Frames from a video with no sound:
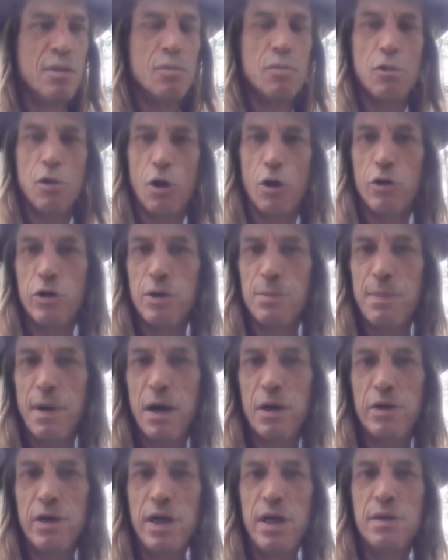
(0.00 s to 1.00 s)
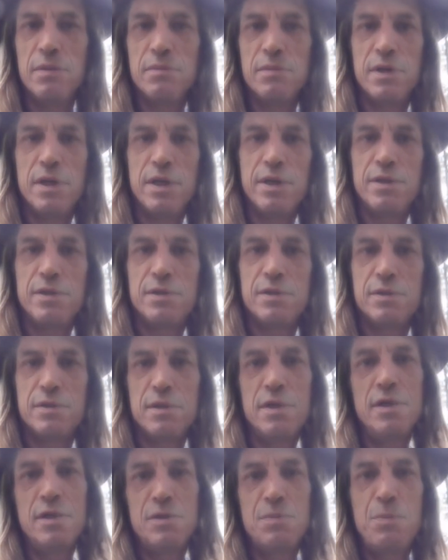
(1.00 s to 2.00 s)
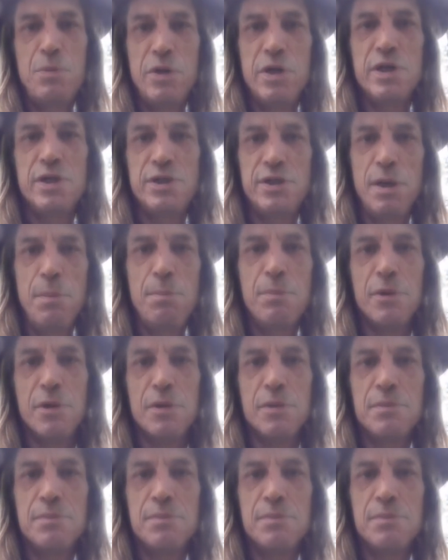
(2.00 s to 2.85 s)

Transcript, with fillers: and learn about it, it's, it's pretty simple.